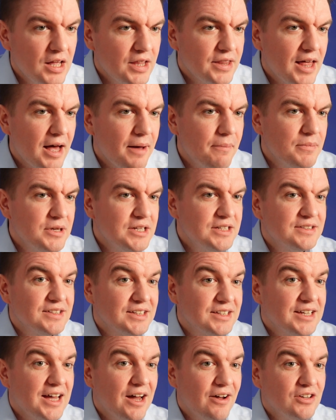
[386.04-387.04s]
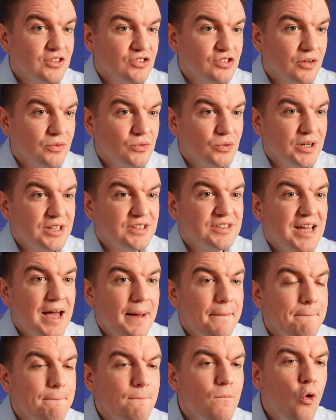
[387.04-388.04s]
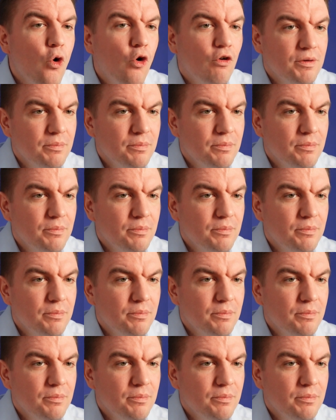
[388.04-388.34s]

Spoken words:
That means accounting software is getting more